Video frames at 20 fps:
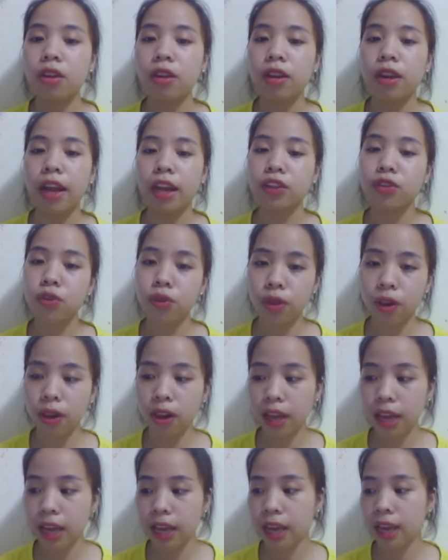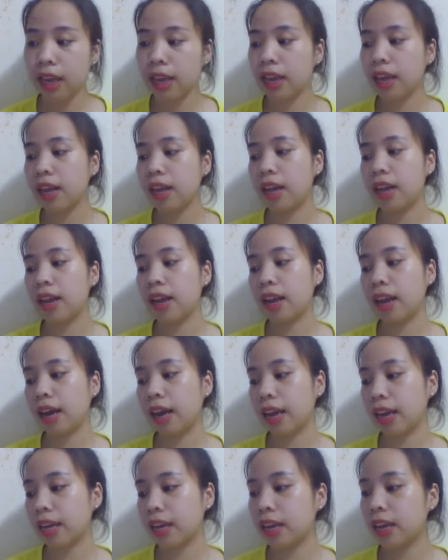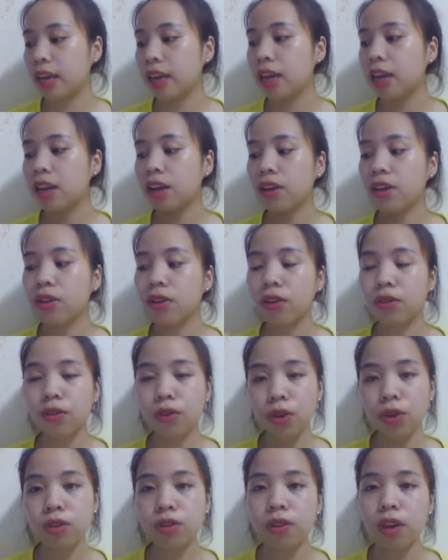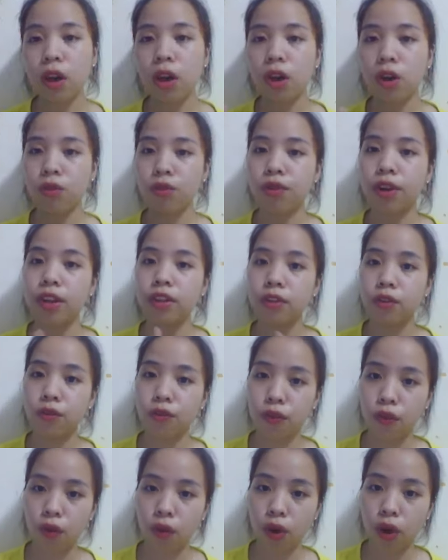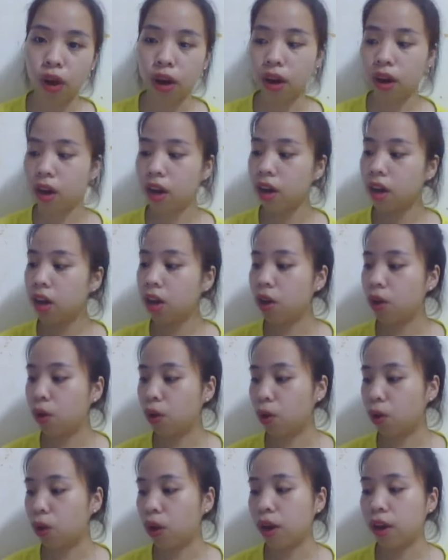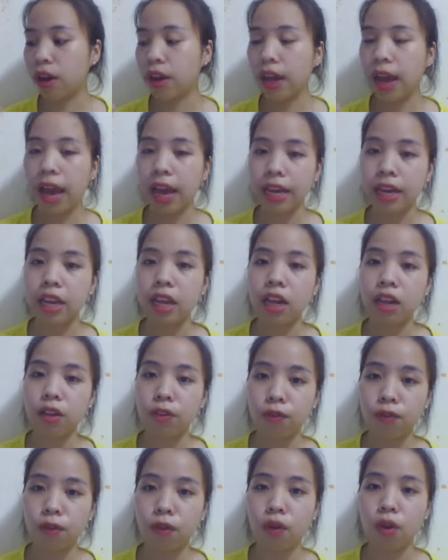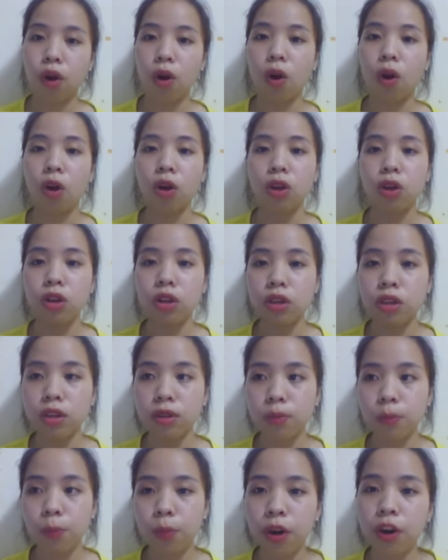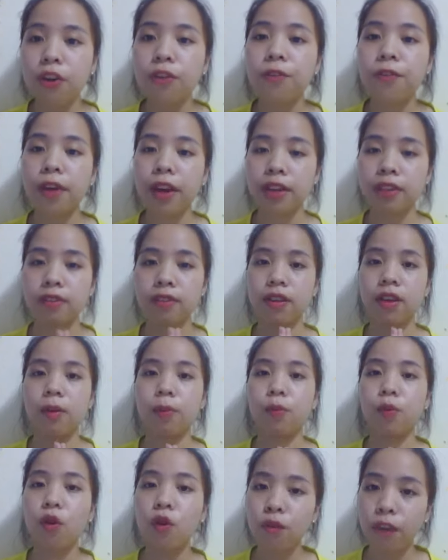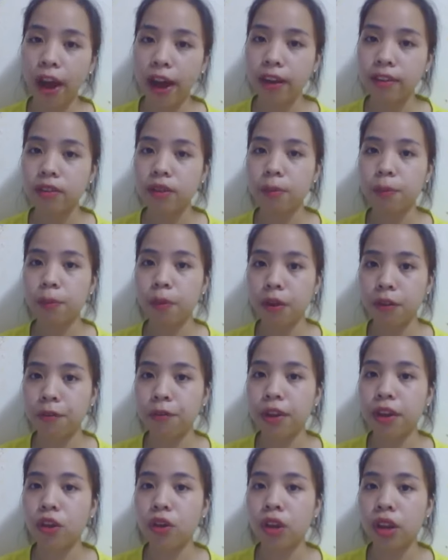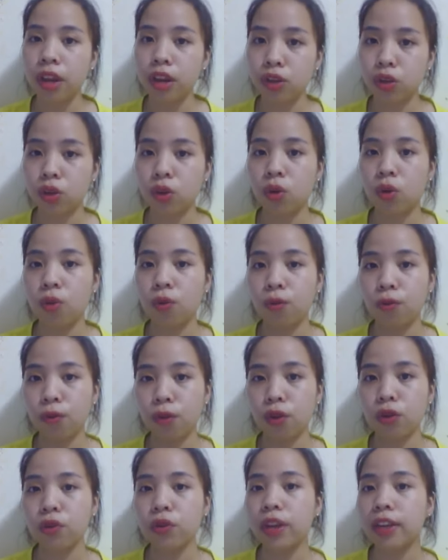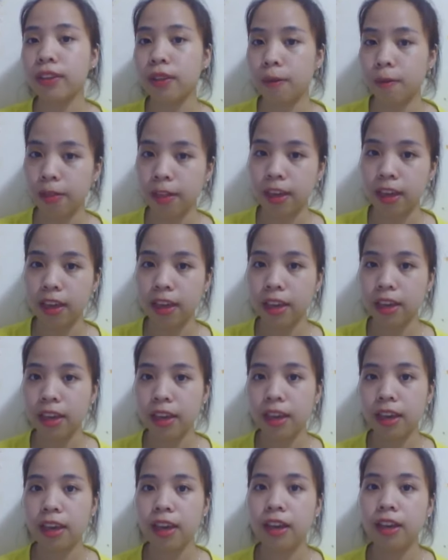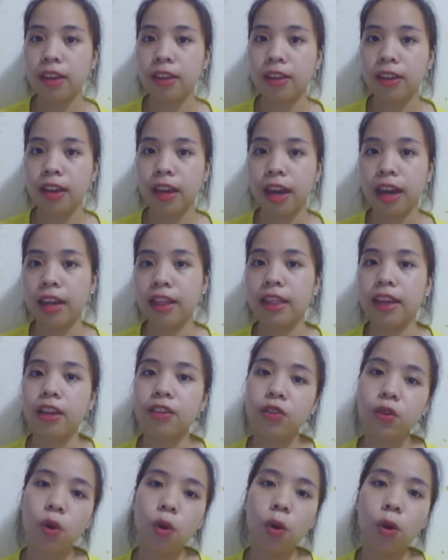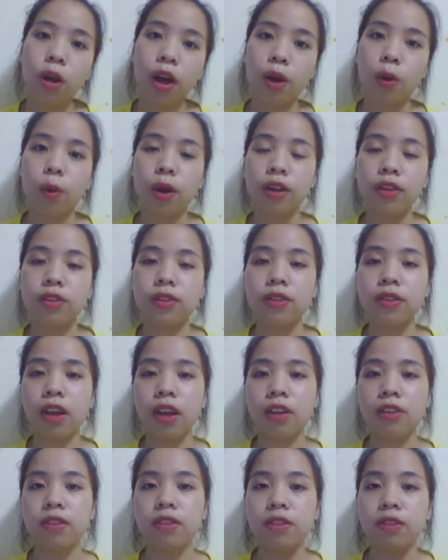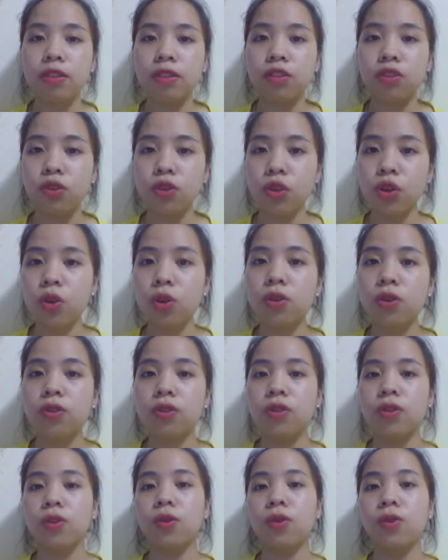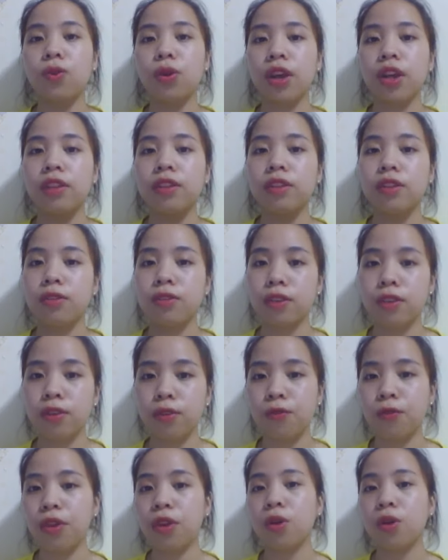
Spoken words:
naturally, like good or great for, or ideal for, or perfect, provide perfect conditional for doing something. And that's all I wanted you to to